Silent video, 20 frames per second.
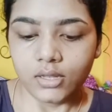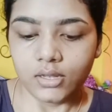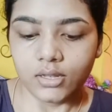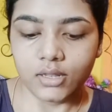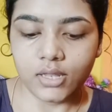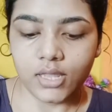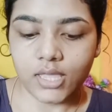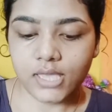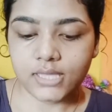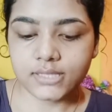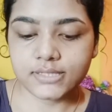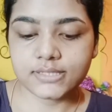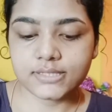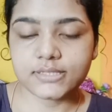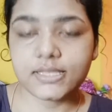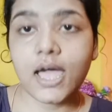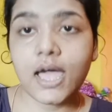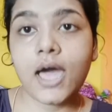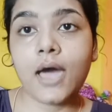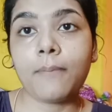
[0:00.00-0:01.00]

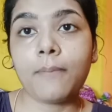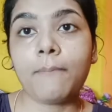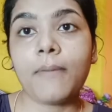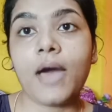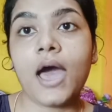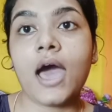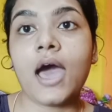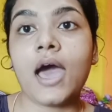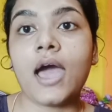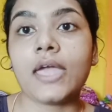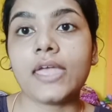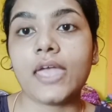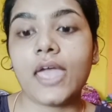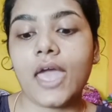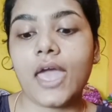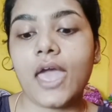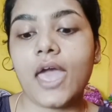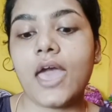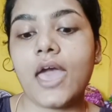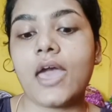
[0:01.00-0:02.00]
Next up, I
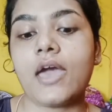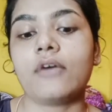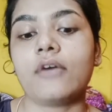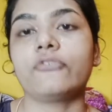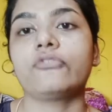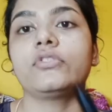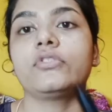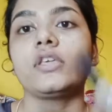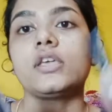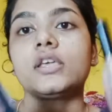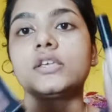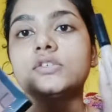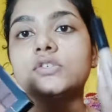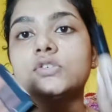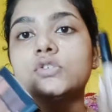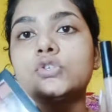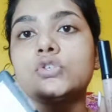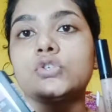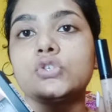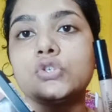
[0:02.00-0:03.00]
have
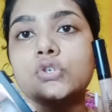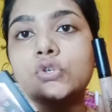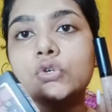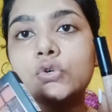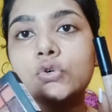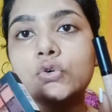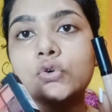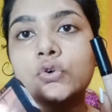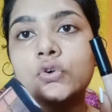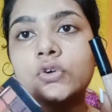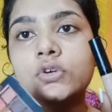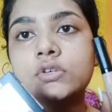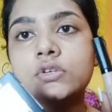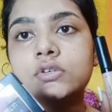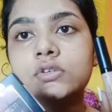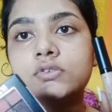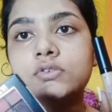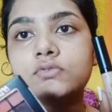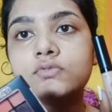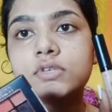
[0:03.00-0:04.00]
these two
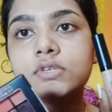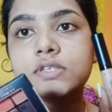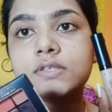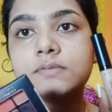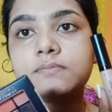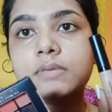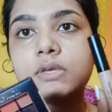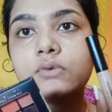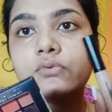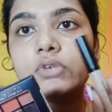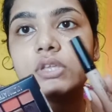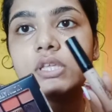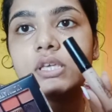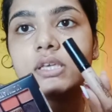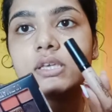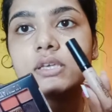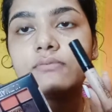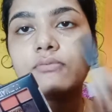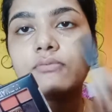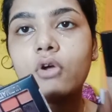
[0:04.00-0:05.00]
Swiss
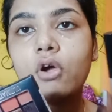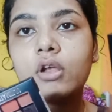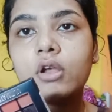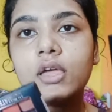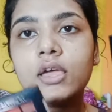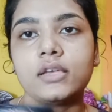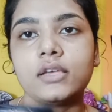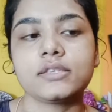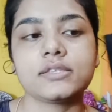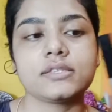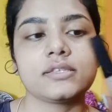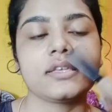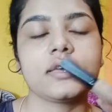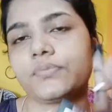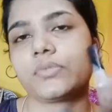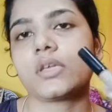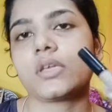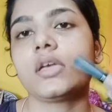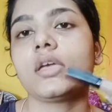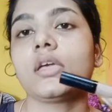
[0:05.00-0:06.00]
Beauty products.
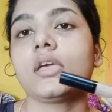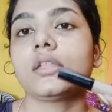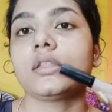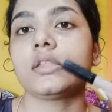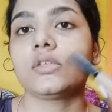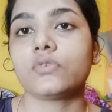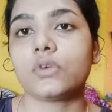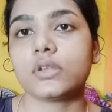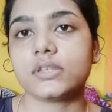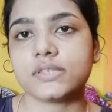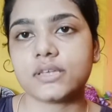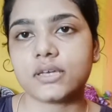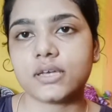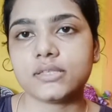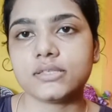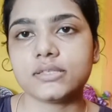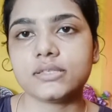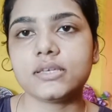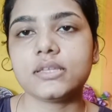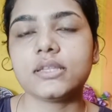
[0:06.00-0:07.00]
This one is a
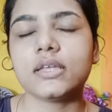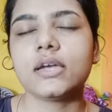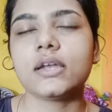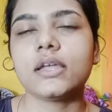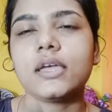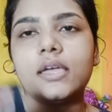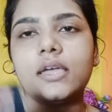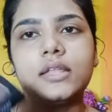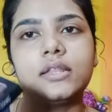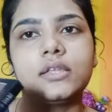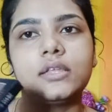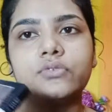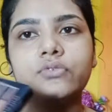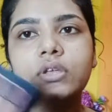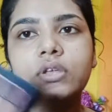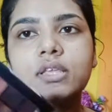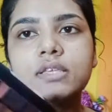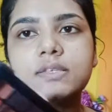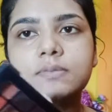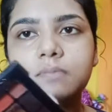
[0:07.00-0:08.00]
concealer and this
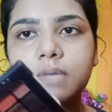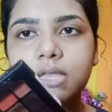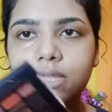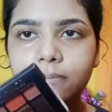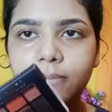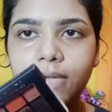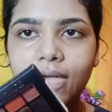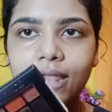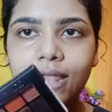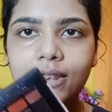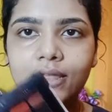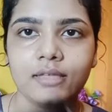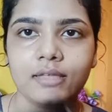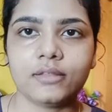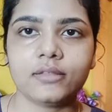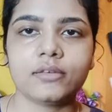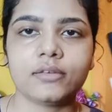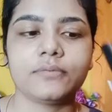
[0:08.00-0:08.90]
one is mini palette.